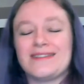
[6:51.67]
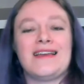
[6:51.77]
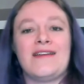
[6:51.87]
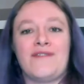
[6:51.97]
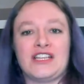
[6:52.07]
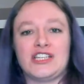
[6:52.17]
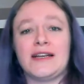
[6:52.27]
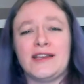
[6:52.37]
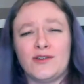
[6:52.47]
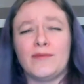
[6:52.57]

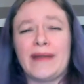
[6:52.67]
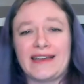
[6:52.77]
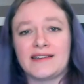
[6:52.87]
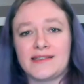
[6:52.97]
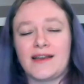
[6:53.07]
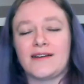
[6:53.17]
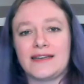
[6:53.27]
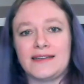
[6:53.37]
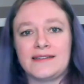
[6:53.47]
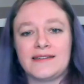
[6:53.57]
Eventually, you'll pick a
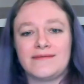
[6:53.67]
side.